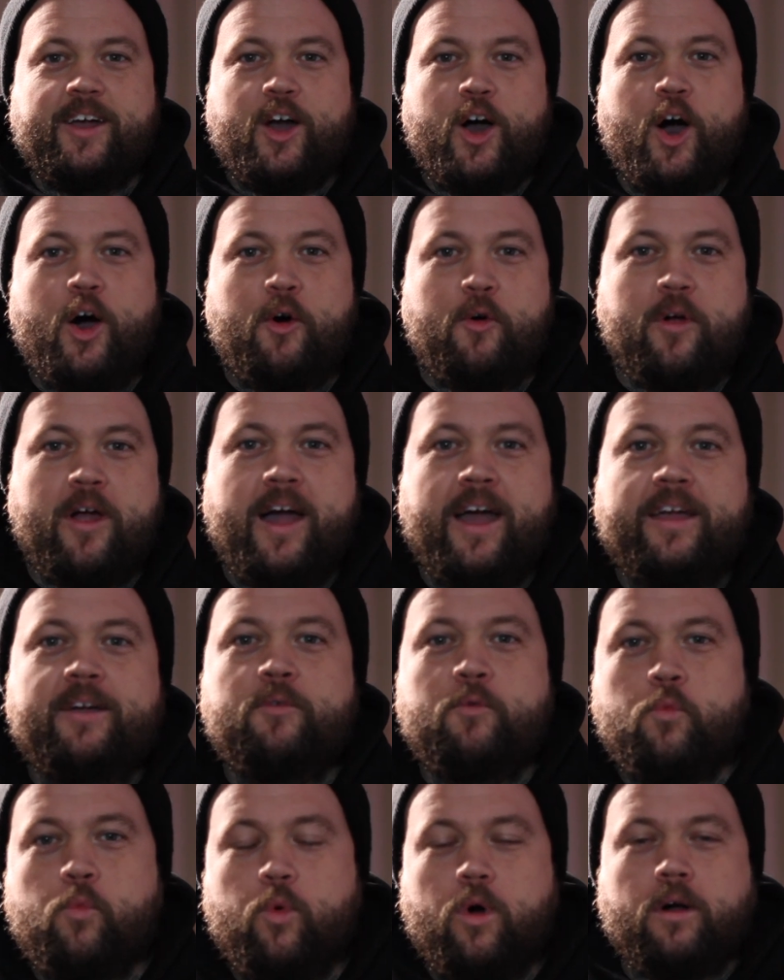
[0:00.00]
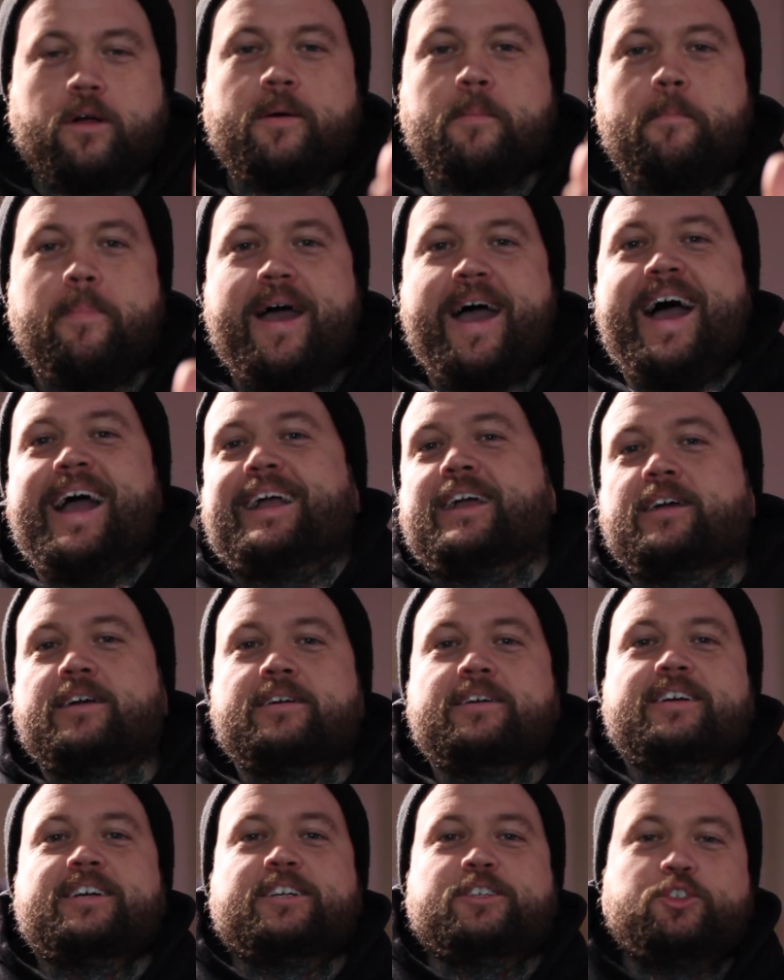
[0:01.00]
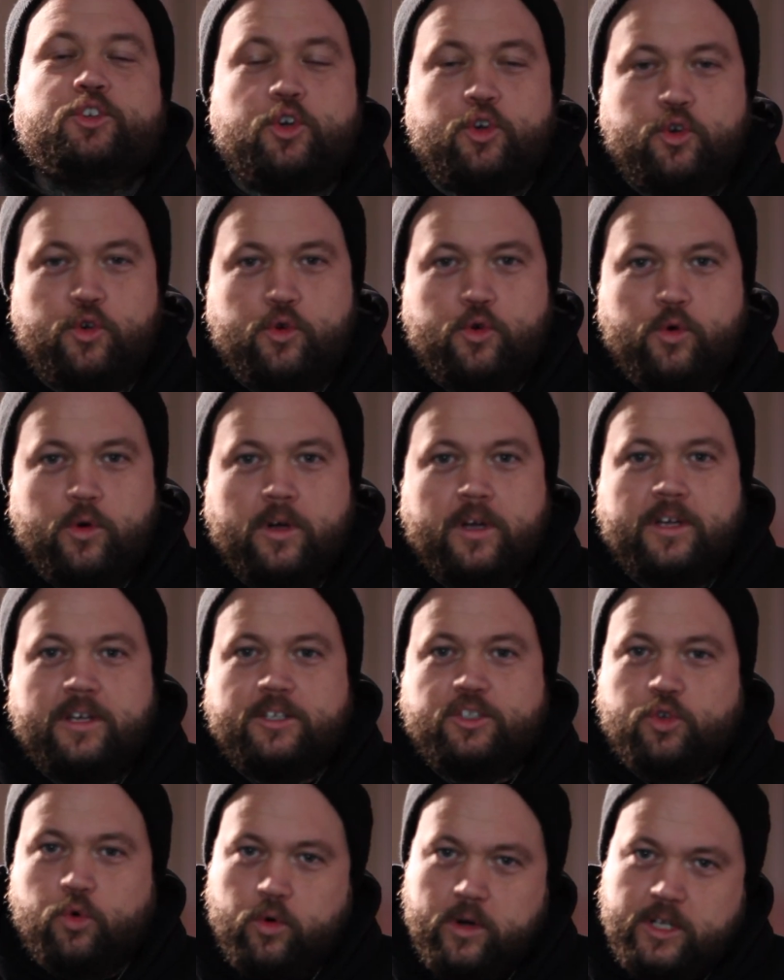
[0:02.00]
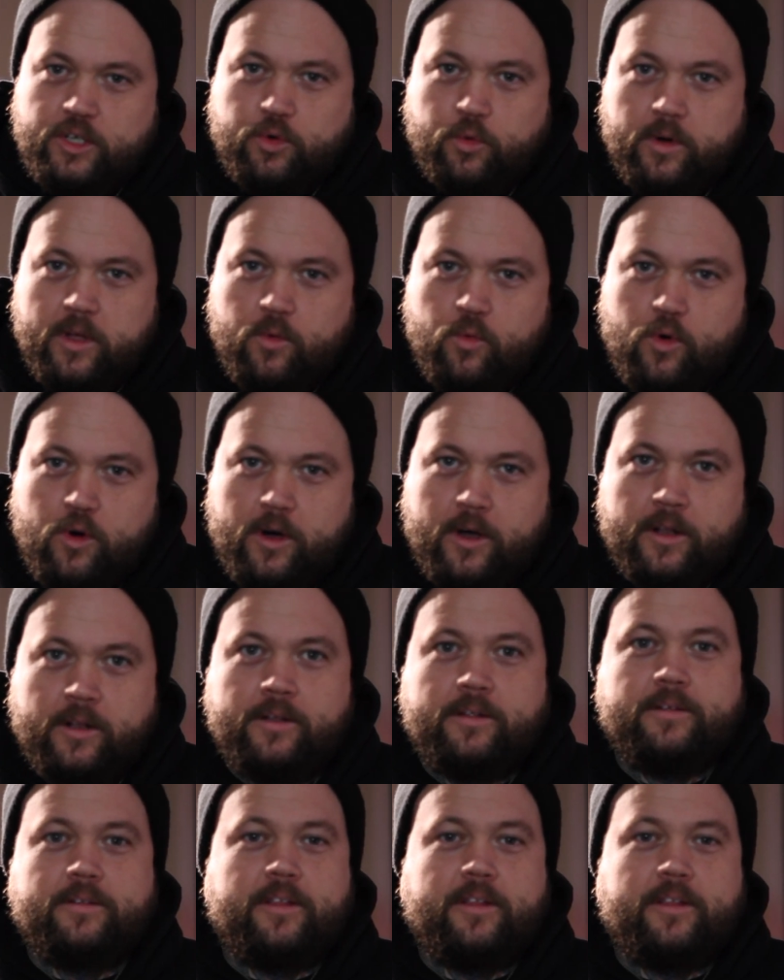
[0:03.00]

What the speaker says: Alright, welcome back to 2021.